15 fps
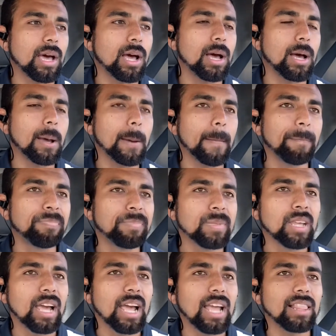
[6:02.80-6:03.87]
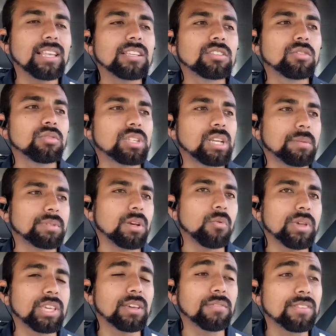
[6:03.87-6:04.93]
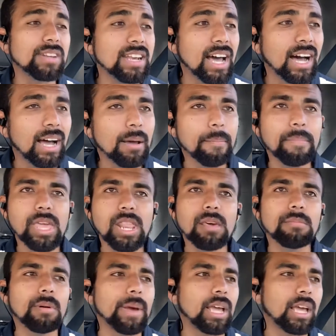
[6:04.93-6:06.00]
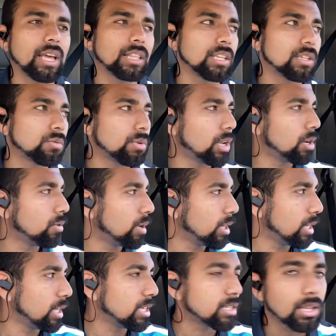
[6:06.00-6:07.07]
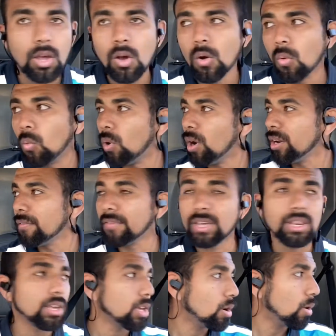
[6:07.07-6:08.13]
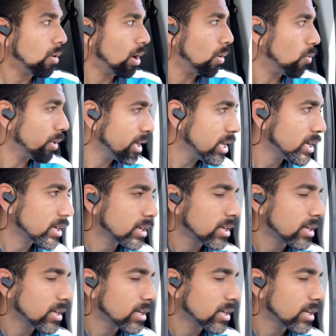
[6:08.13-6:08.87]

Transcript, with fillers: um, at least two times a week. If not minimum, I at least want to do at least one video a week.